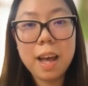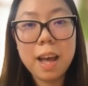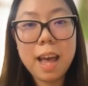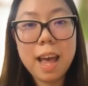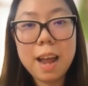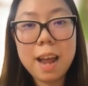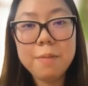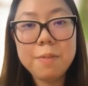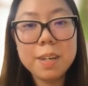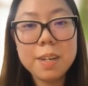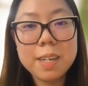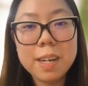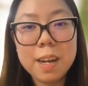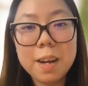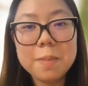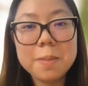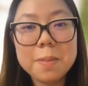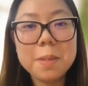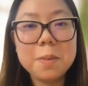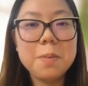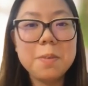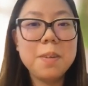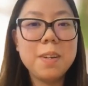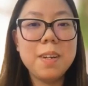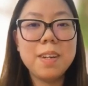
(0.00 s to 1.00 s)
every time
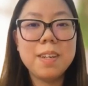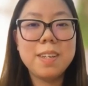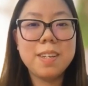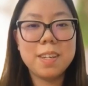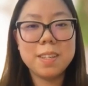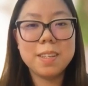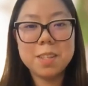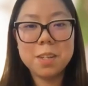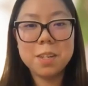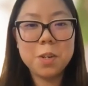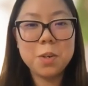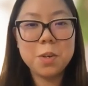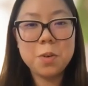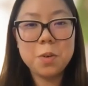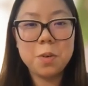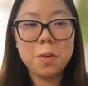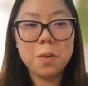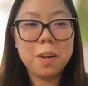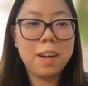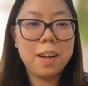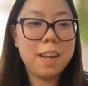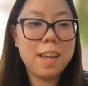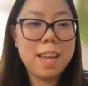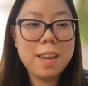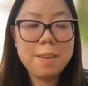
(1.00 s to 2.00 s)
someone does a
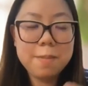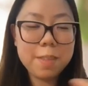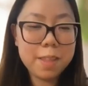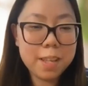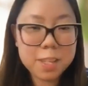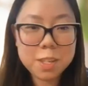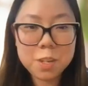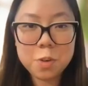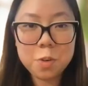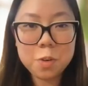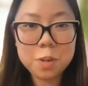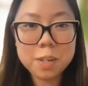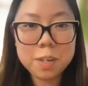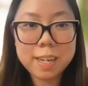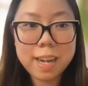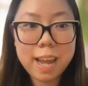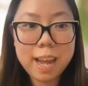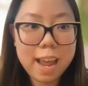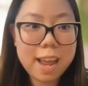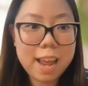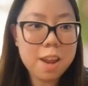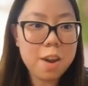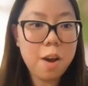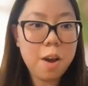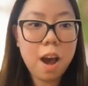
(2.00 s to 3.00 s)
talk, even this talk
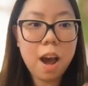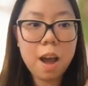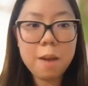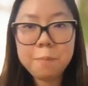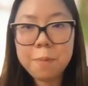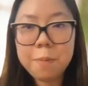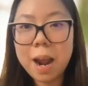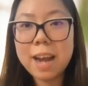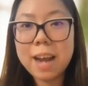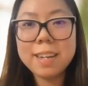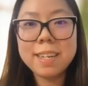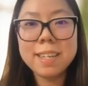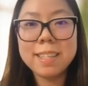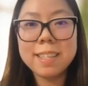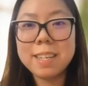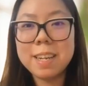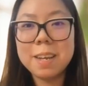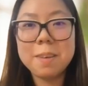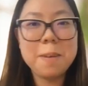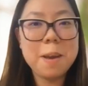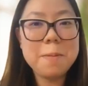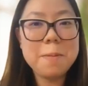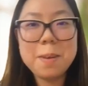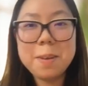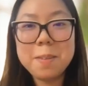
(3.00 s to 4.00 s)
today, you know, I practiced
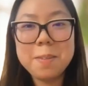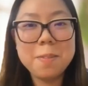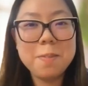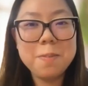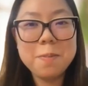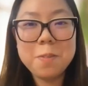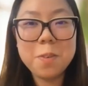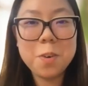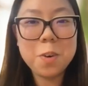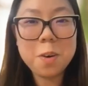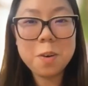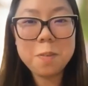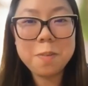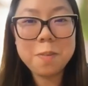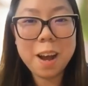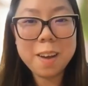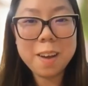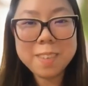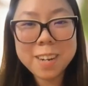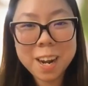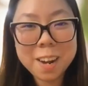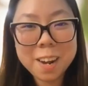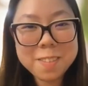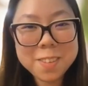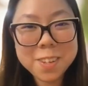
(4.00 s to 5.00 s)
it maybe 4 or 5
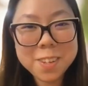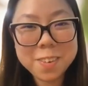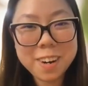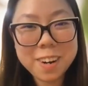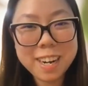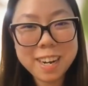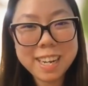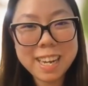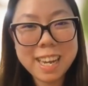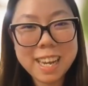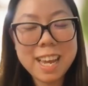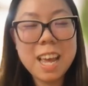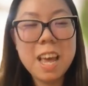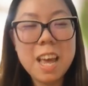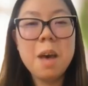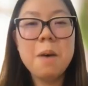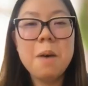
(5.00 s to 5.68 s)
times already.